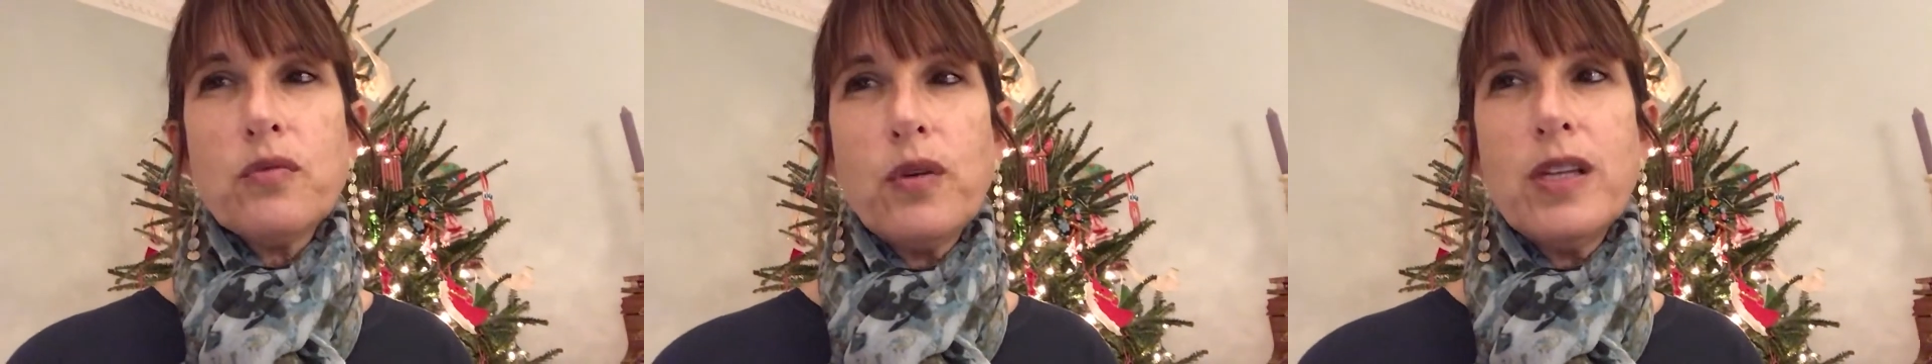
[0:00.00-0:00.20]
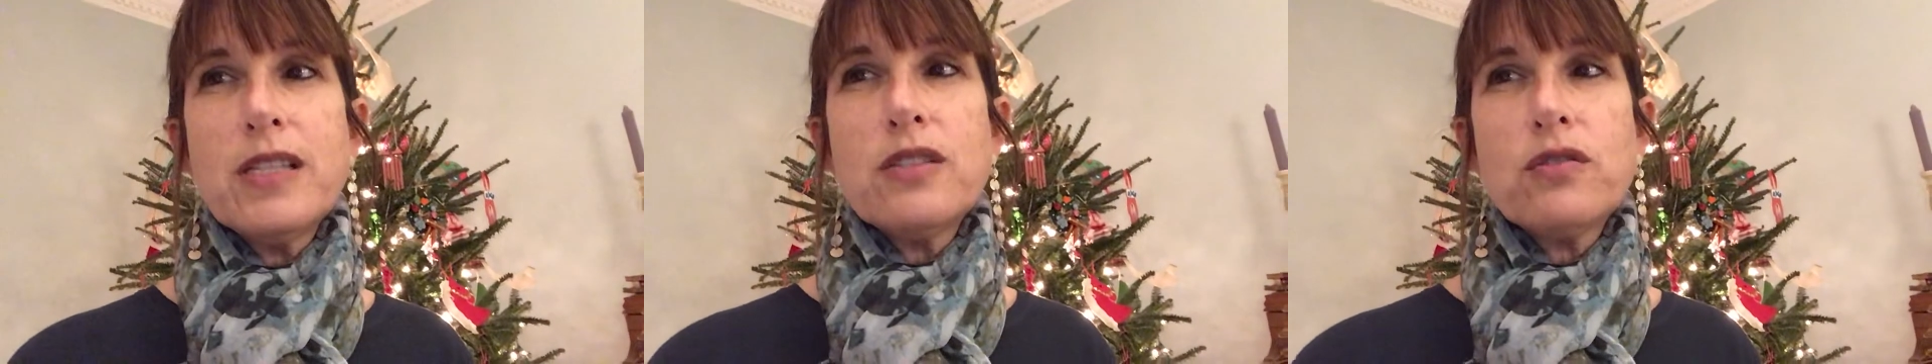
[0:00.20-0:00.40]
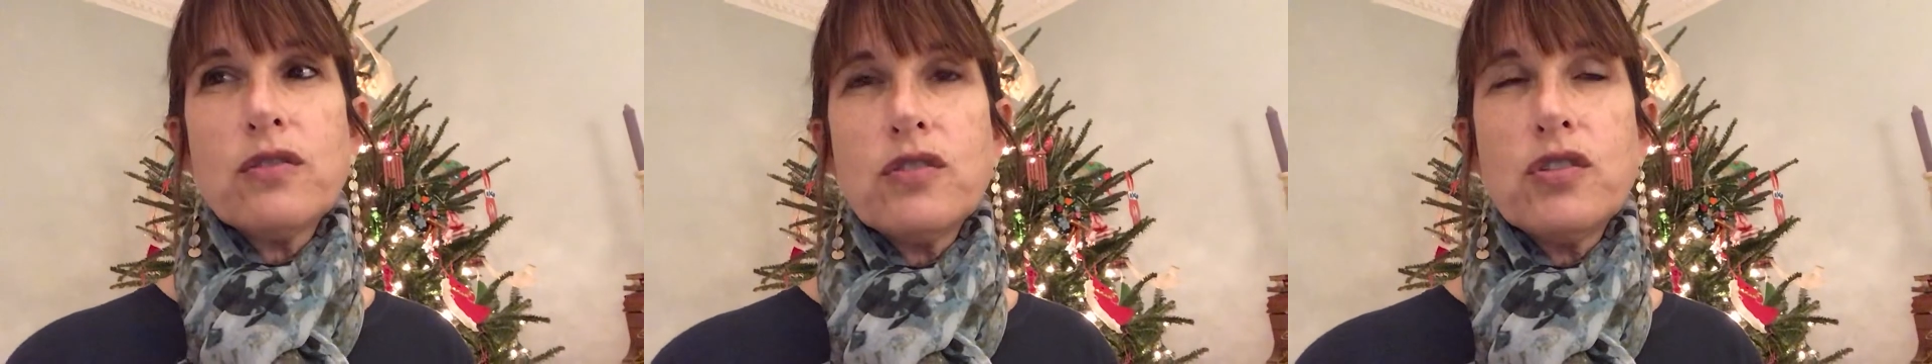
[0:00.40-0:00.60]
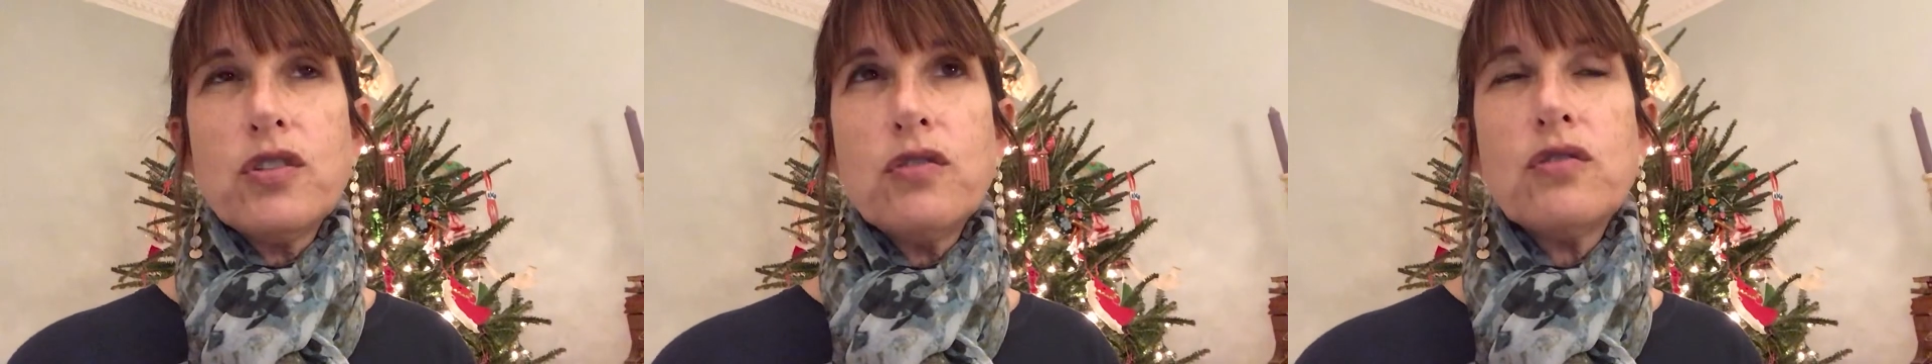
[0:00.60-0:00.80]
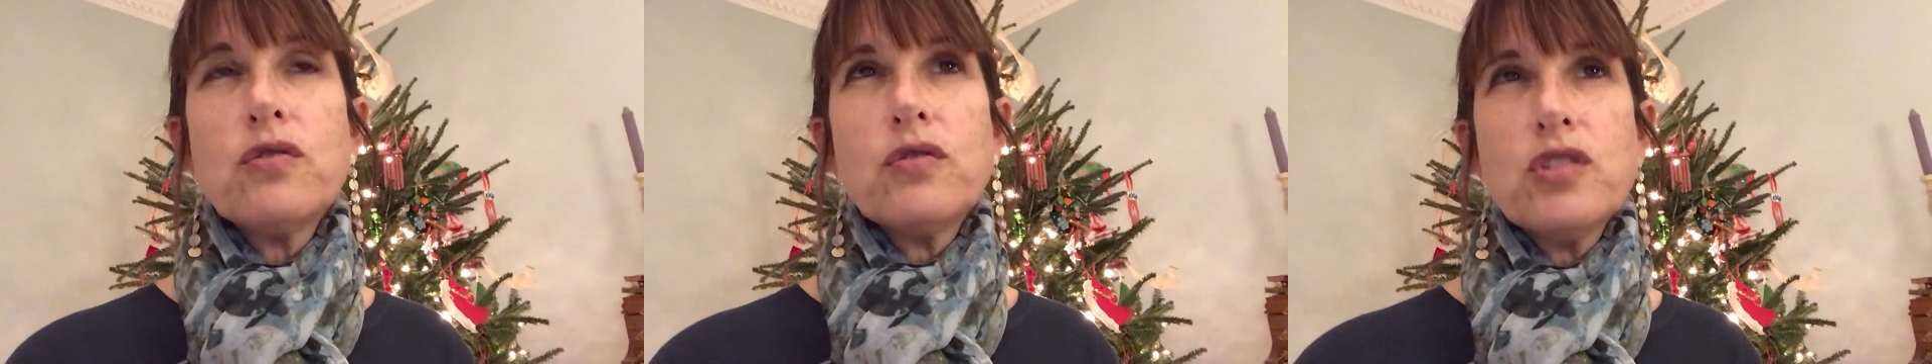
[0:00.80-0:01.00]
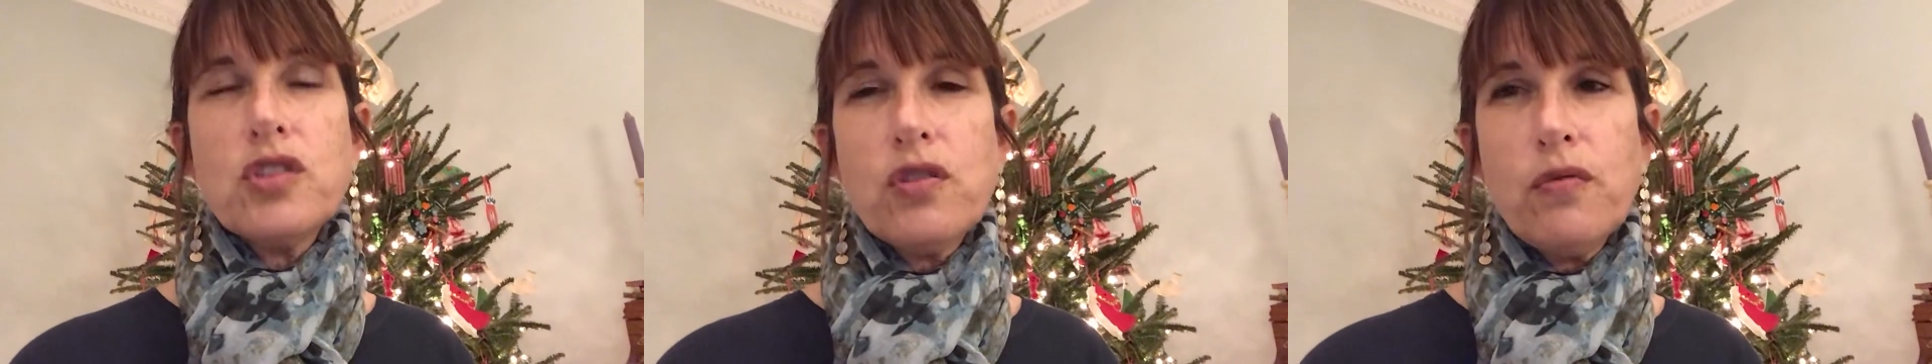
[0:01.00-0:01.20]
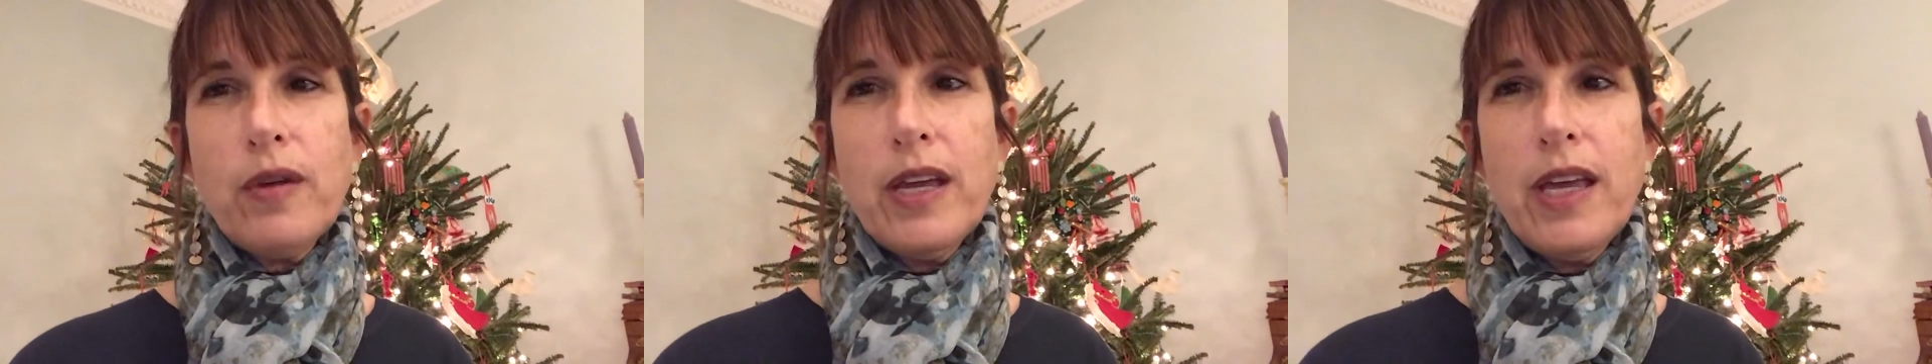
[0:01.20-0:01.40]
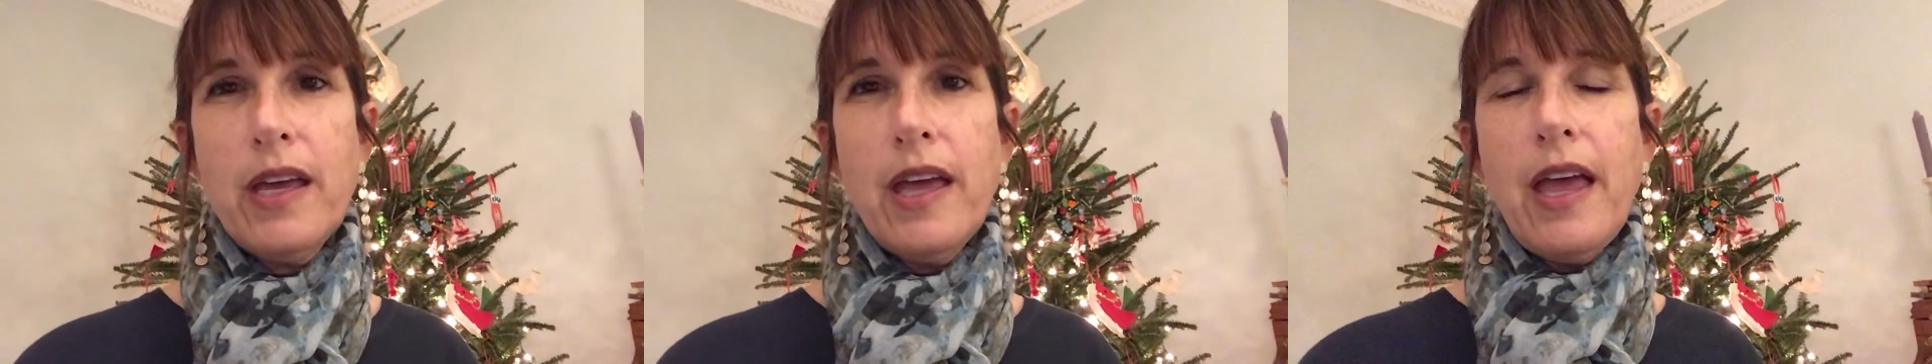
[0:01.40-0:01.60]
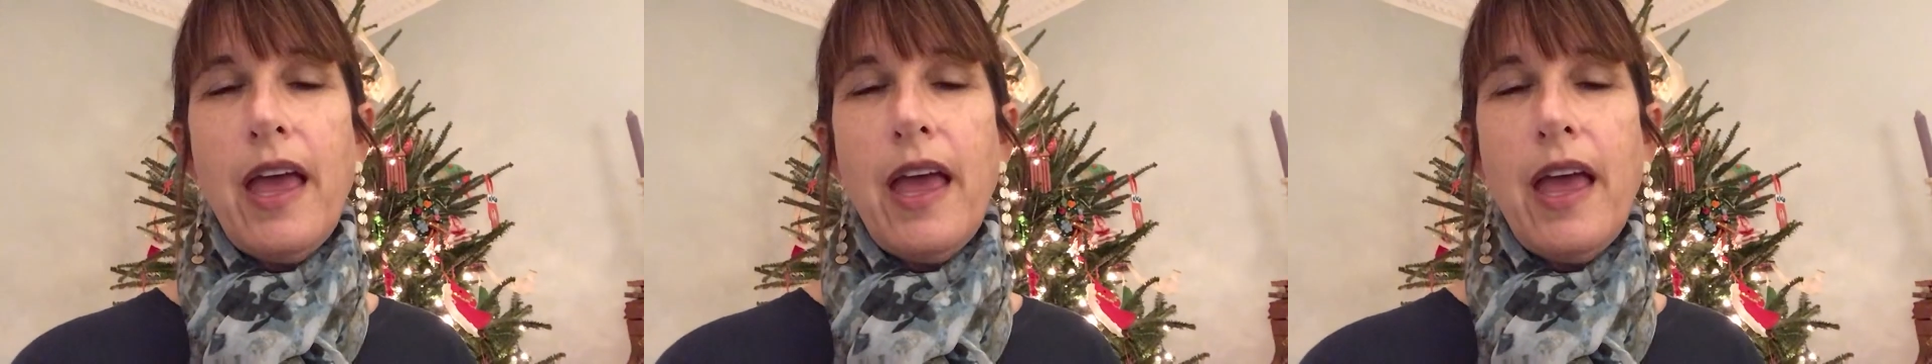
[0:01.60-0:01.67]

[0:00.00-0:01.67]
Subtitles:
1, source 2, source 3,